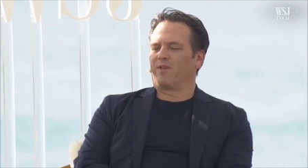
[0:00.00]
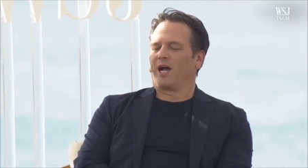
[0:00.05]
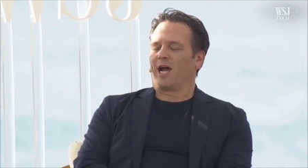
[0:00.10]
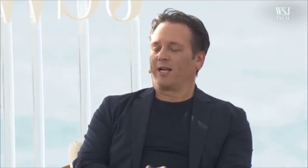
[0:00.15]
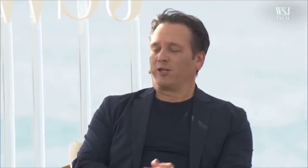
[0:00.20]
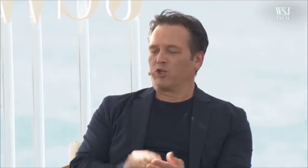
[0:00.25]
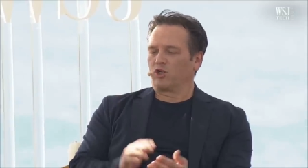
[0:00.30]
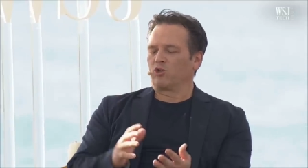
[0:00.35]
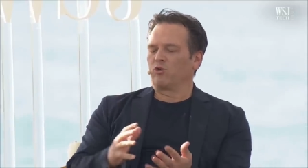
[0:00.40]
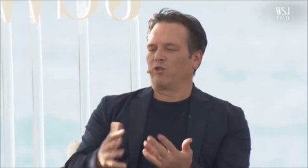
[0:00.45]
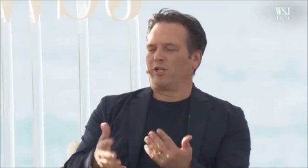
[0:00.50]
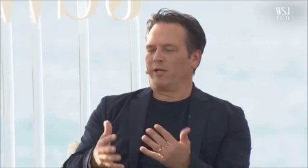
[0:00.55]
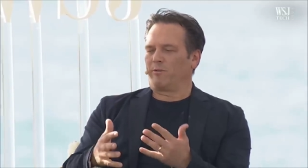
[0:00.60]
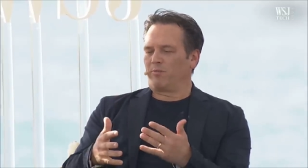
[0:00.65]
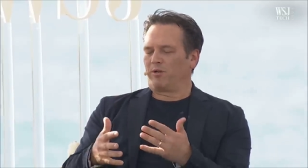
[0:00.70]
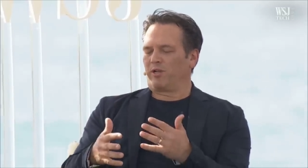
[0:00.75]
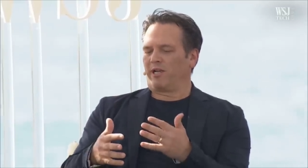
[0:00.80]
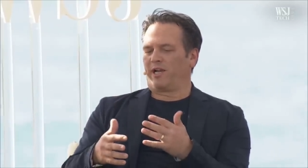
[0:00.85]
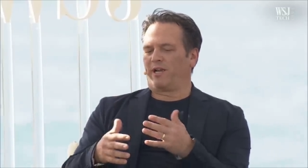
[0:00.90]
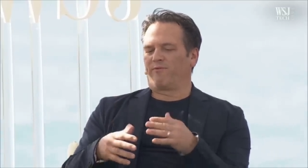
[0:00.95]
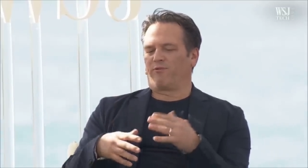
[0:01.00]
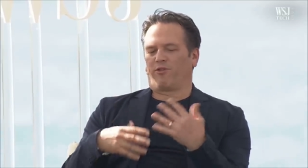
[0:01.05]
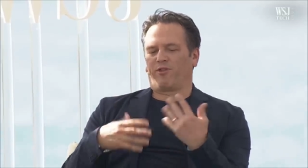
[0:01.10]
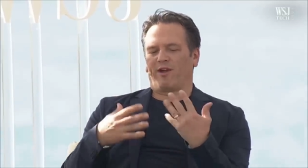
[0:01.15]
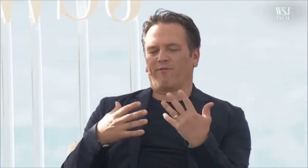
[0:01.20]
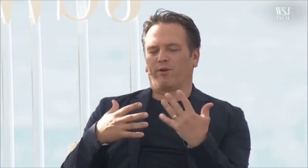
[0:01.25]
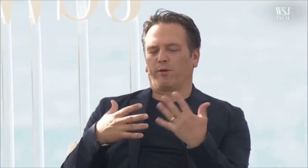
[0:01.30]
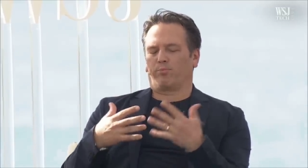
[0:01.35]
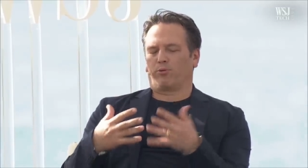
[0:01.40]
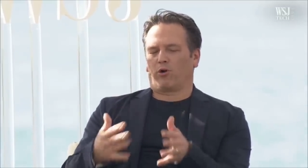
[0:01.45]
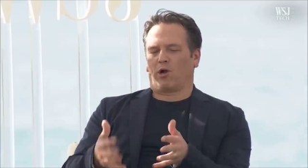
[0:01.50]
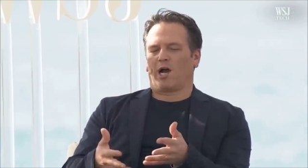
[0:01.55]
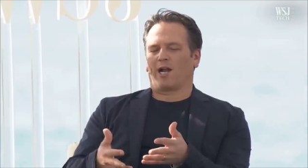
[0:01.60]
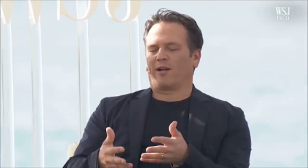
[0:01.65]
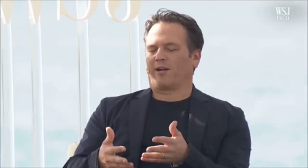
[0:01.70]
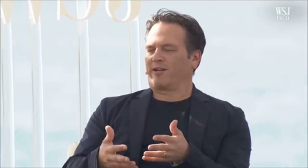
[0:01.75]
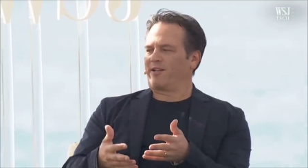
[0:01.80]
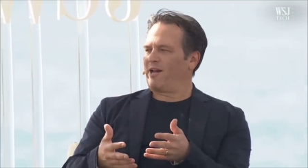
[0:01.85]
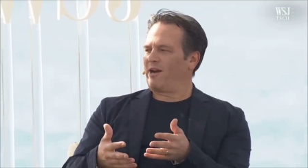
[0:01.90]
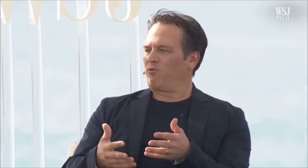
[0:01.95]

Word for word: I truly believe with every product